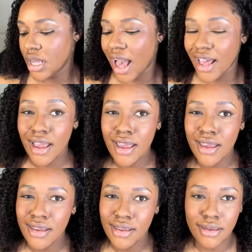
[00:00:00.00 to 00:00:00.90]
I
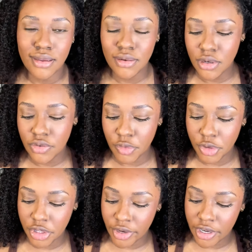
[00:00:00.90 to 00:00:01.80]
don't know if I'm
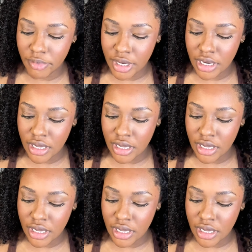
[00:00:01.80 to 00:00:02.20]
really recommending